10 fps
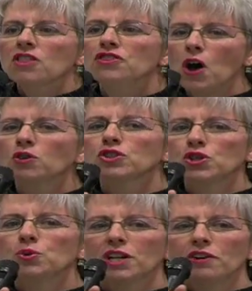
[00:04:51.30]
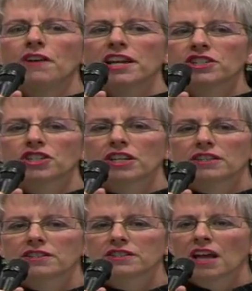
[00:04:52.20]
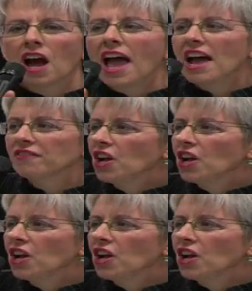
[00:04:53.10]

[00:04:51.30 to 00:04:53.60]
Those new innovations have